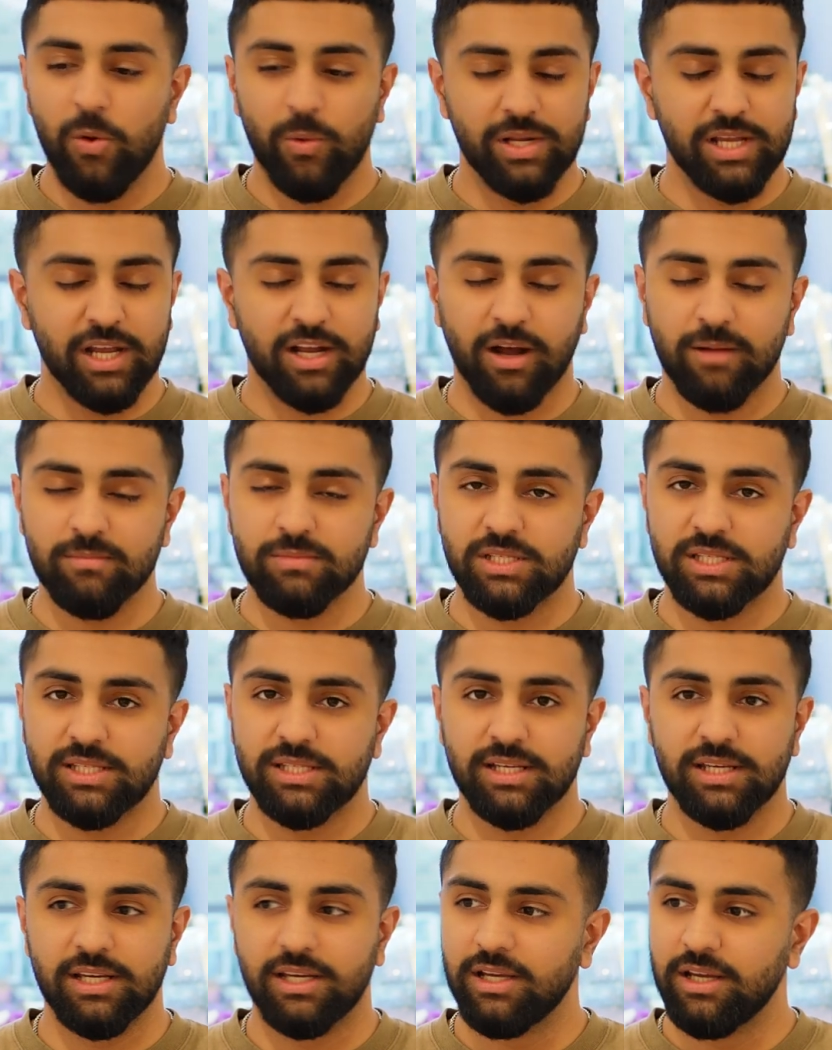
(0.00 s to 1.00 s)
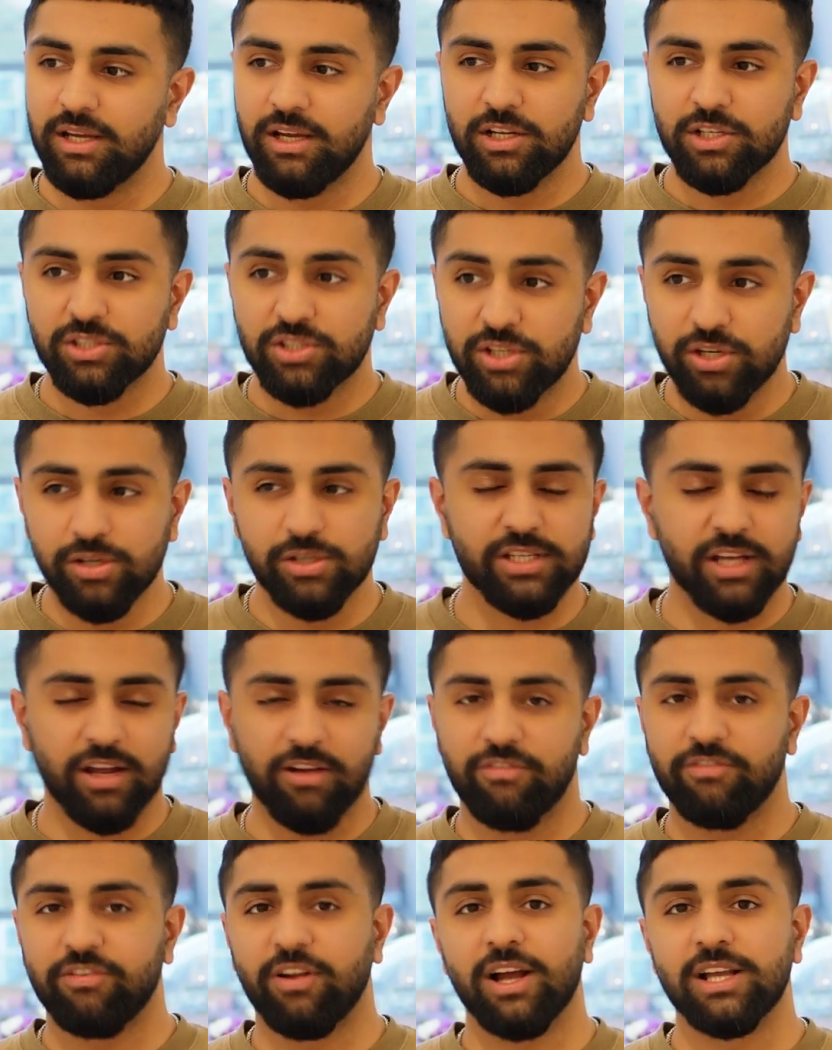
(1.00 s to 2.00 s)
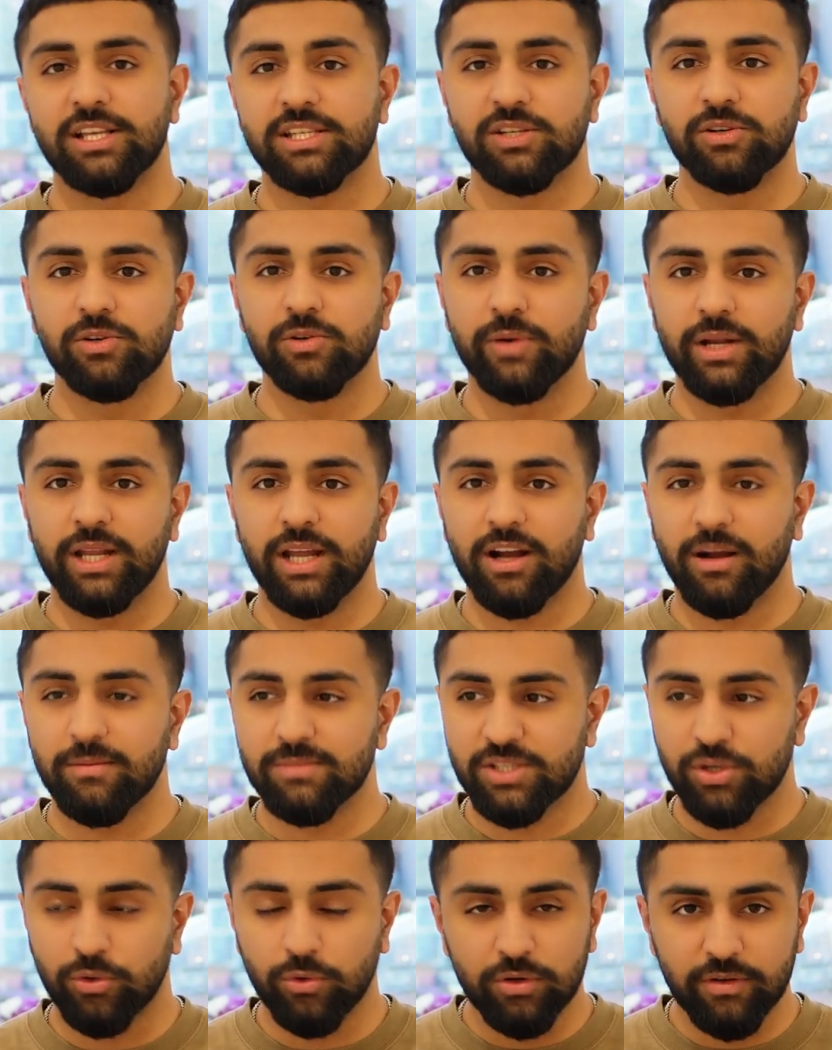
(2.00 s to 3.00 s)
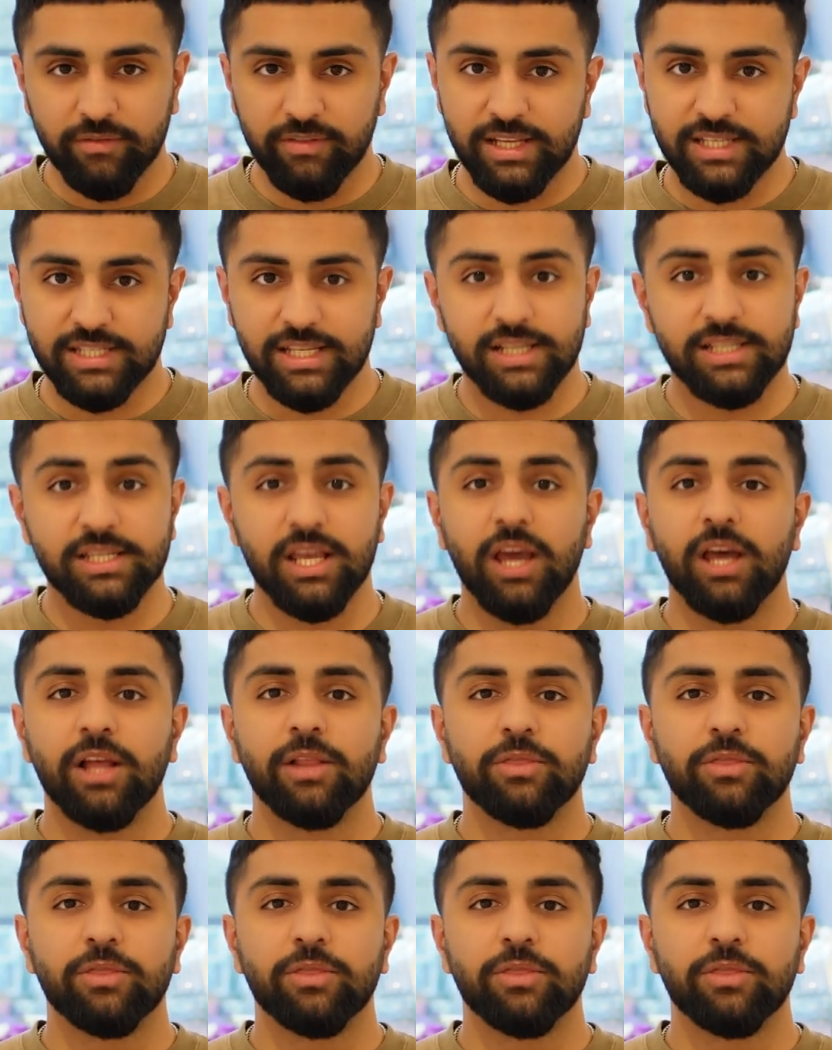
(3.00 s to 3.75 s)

when it comes to choosing a flight school, when it comes to all of these things.